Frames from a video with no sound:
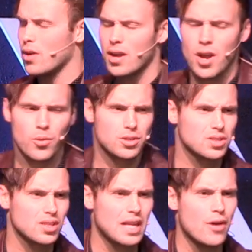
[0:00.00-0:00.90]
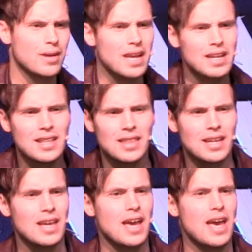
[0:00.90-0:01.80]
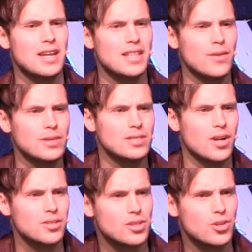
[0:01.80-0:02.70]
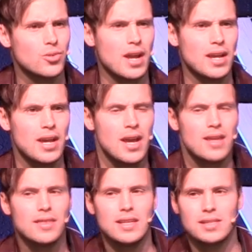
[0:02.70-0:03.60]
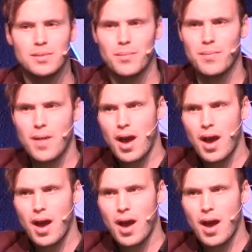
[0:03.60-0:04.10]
or we're just allowing anything in, and then we start to create these